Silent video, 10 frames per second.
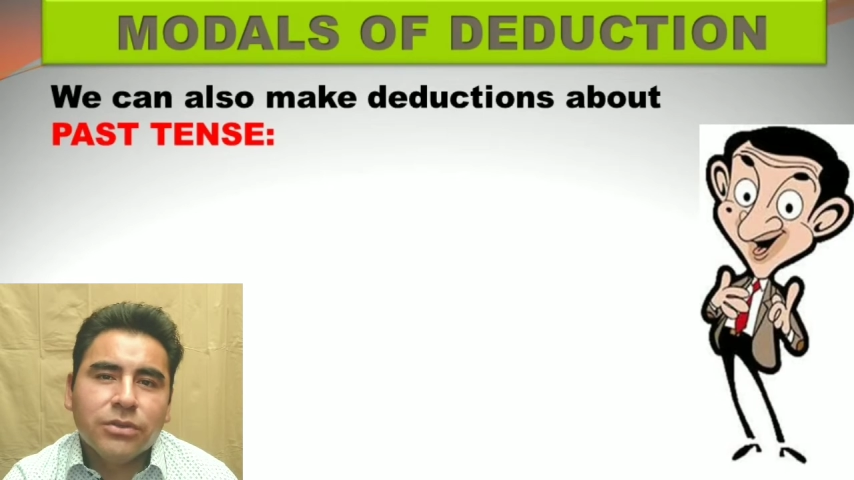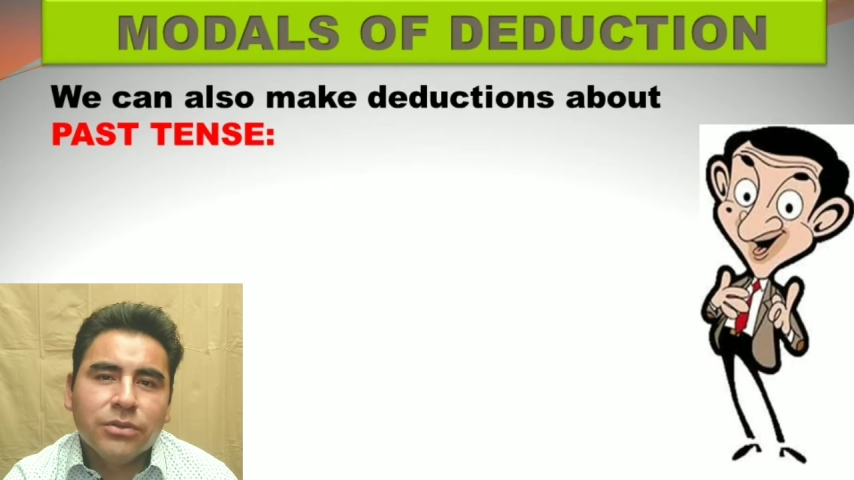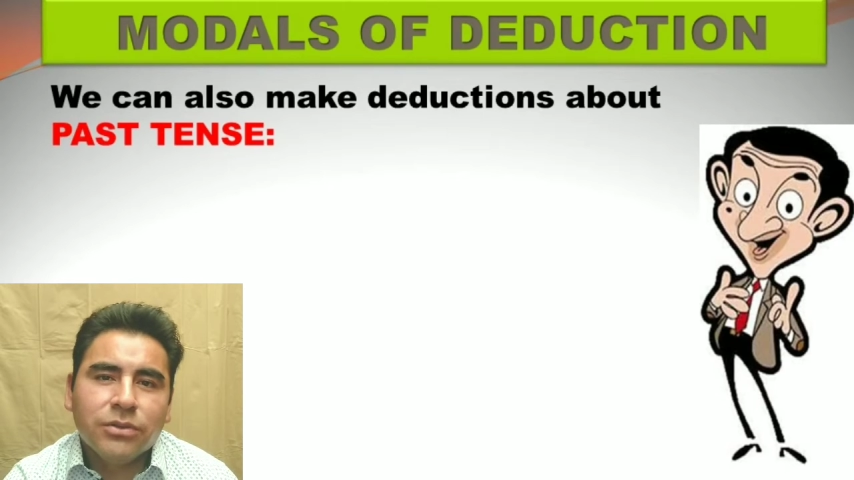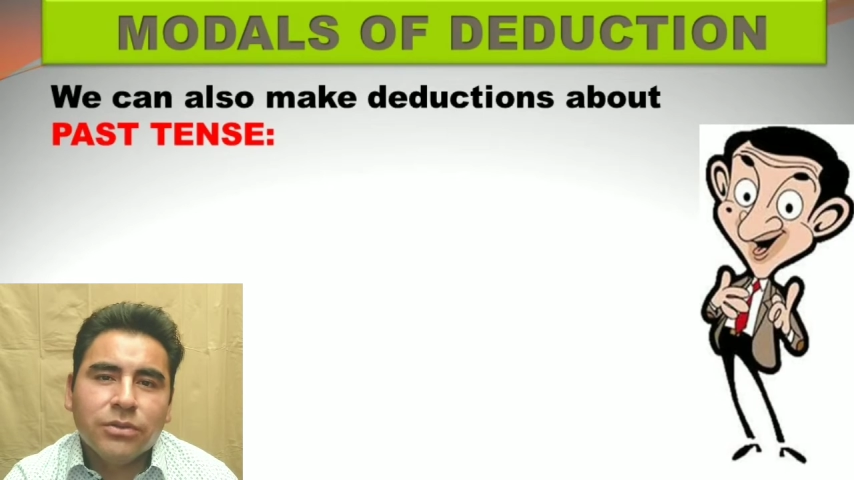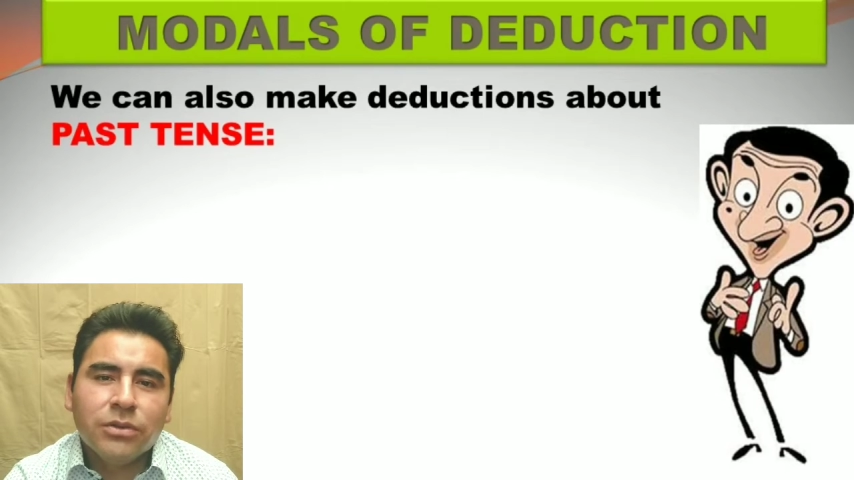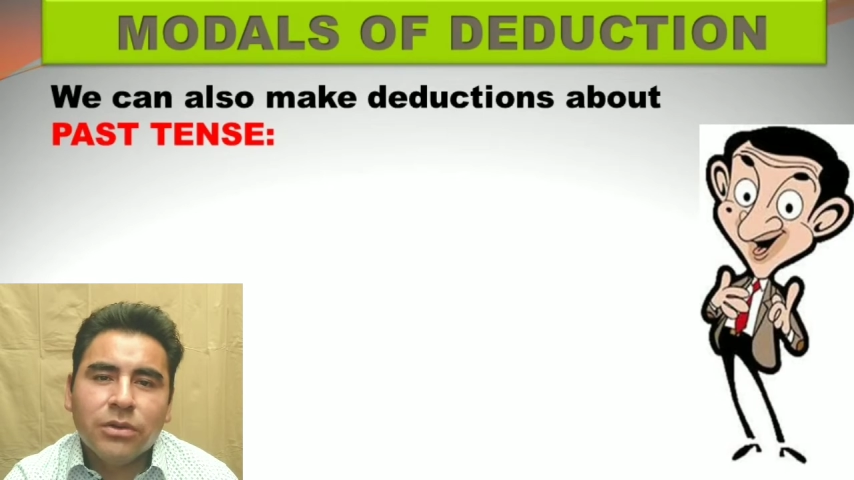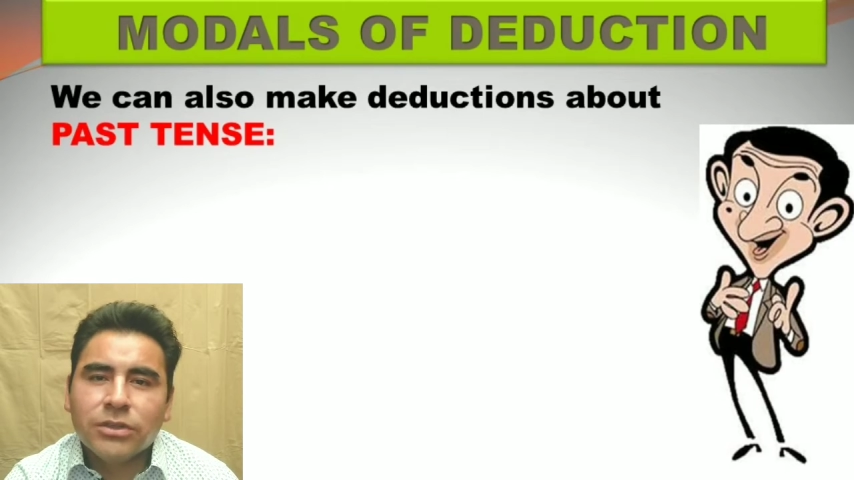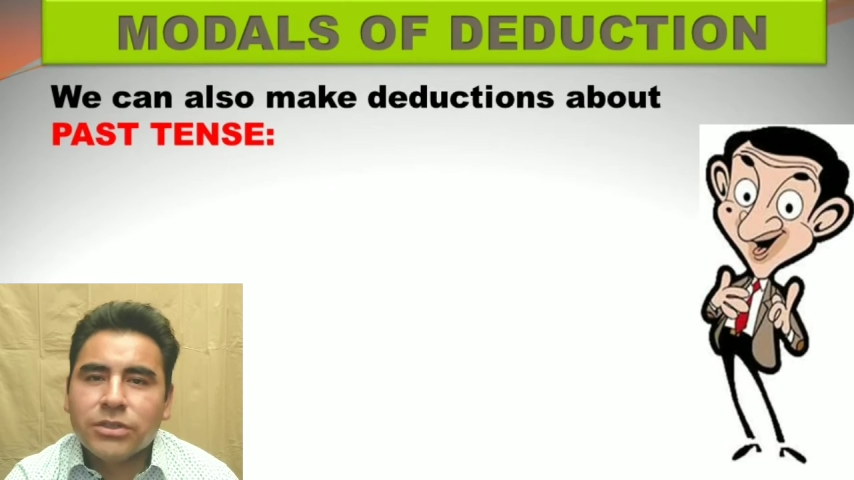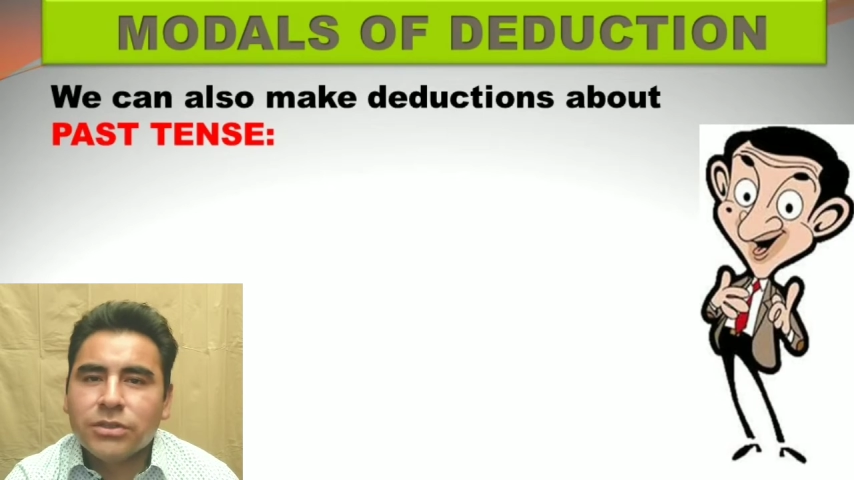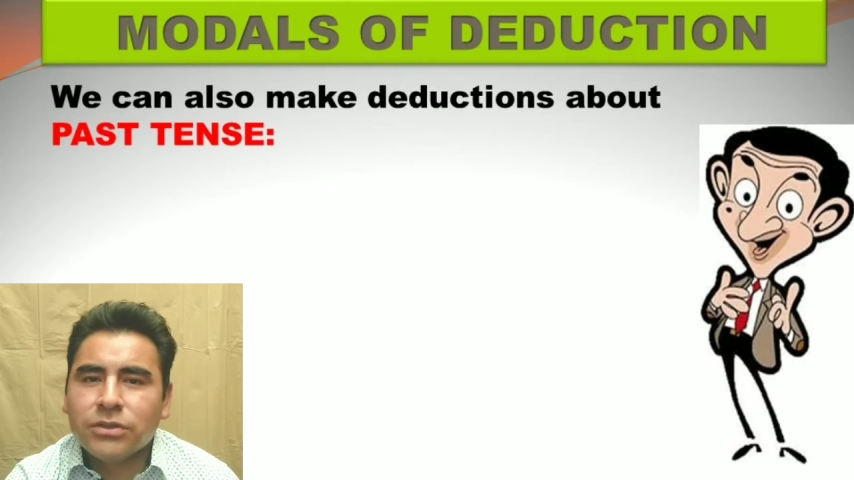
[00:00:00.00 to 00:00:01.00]
do
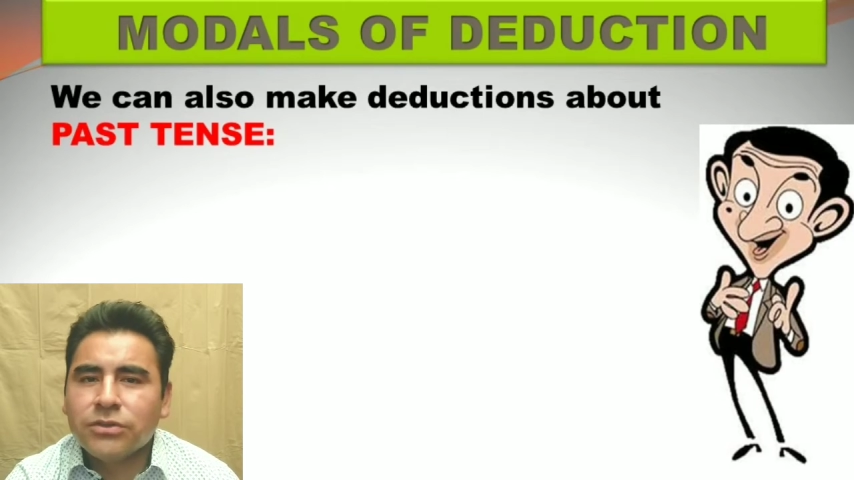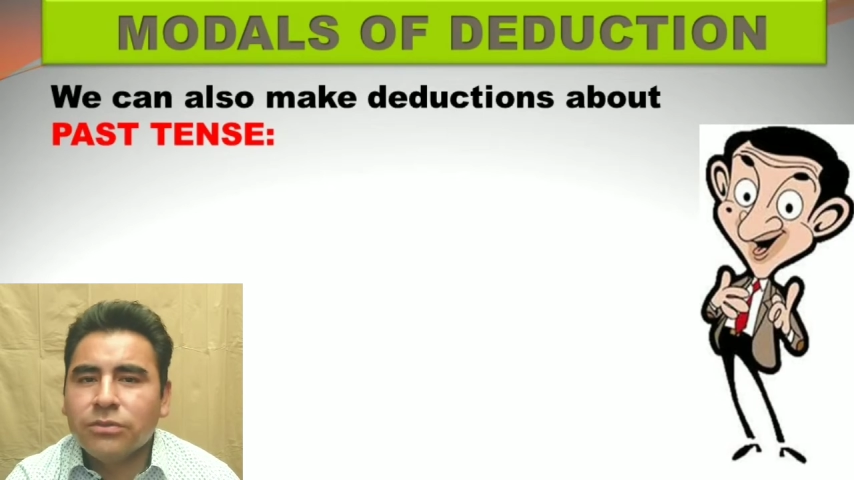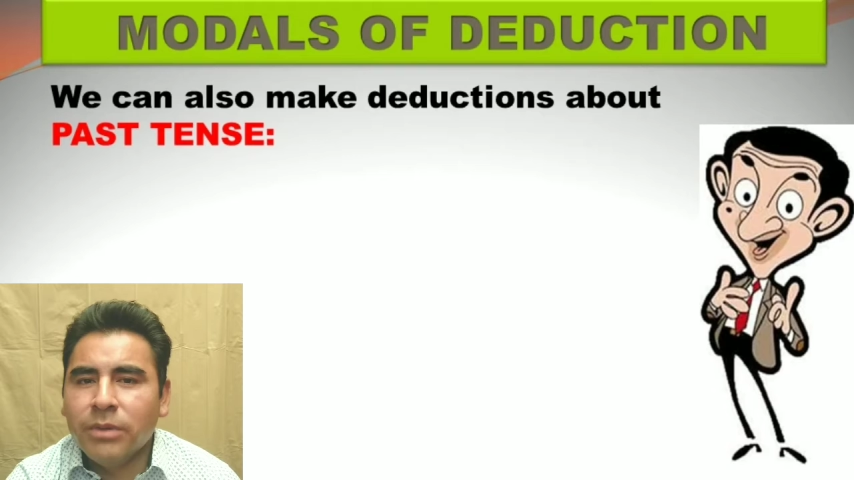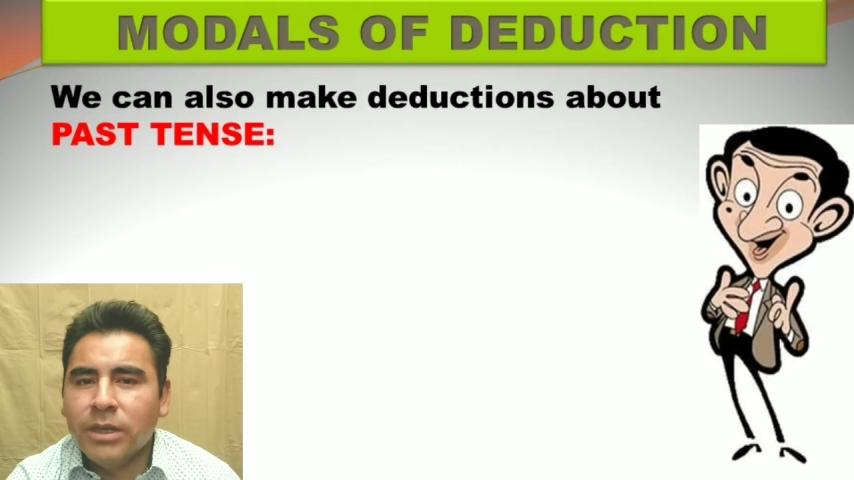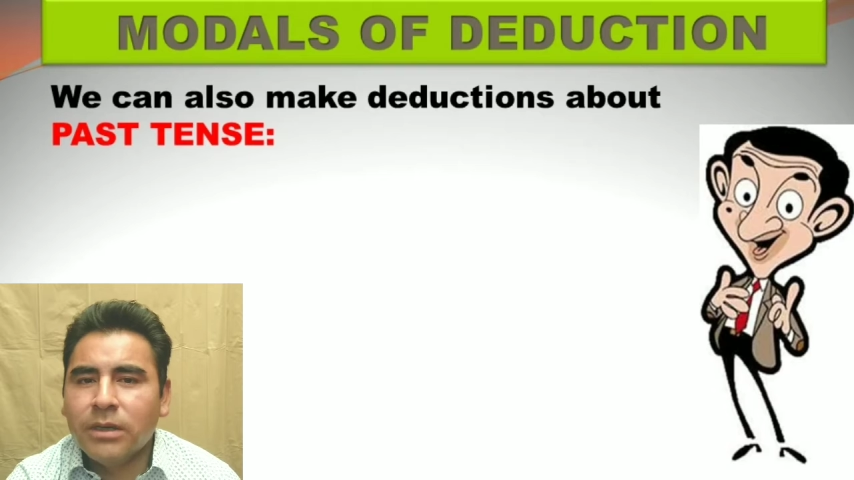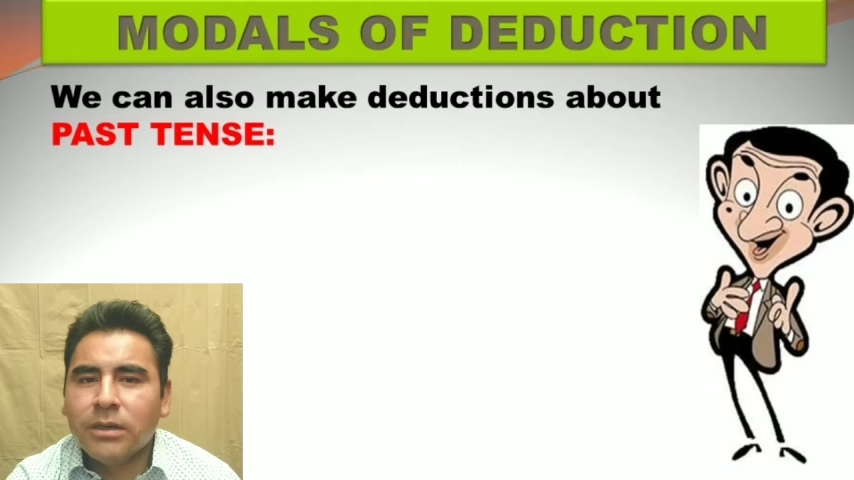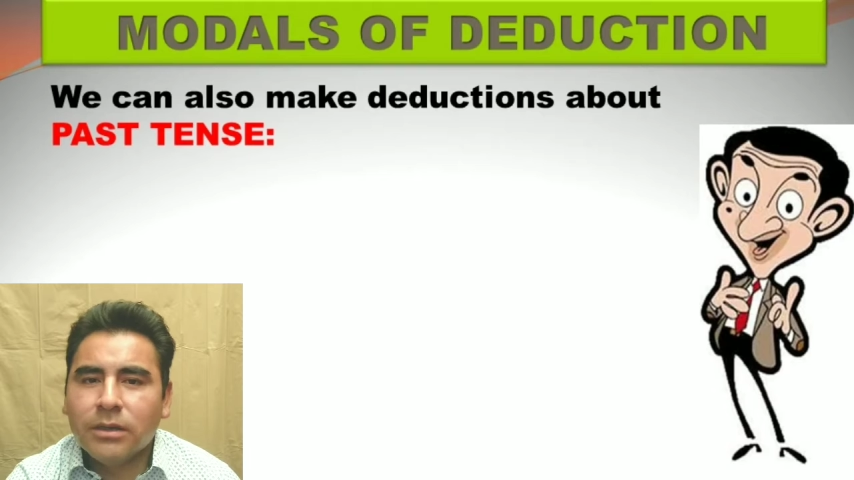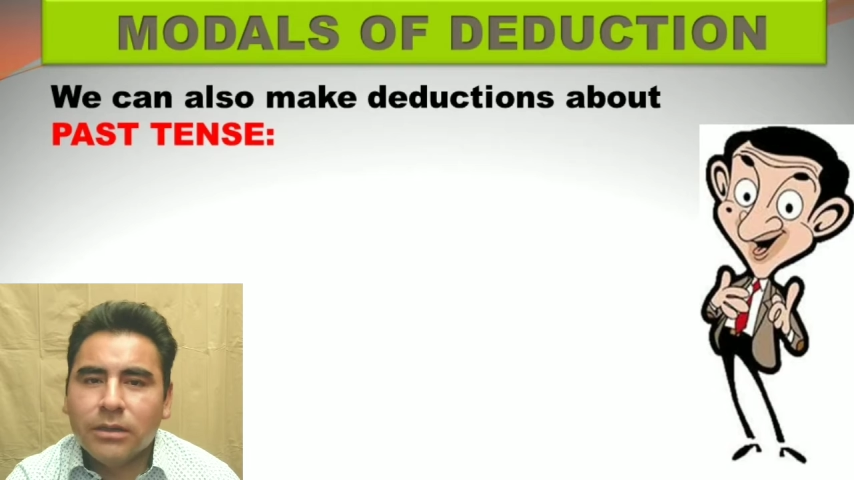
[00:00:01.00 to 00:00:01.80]
also to make